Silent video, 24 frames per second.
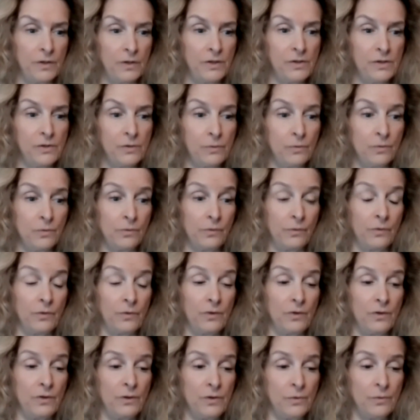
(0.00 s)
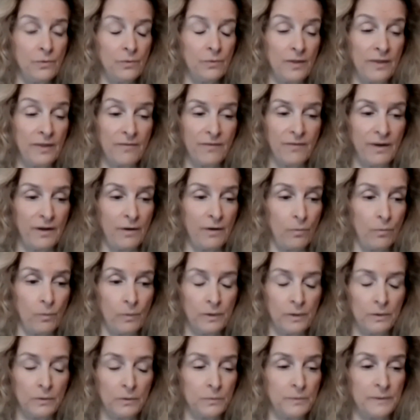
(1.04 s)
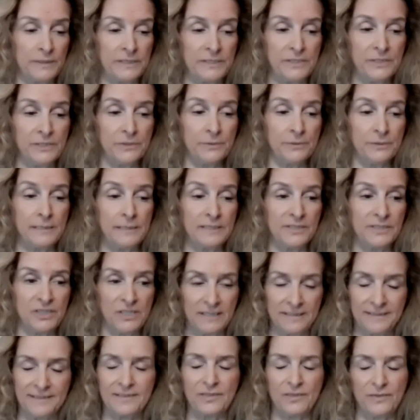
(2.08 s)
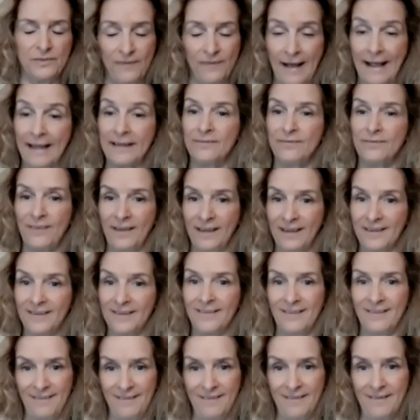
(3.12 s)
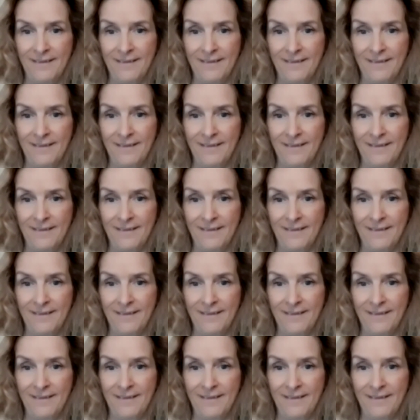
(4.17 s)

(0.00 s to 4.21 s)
you live in a world where you are just surviving.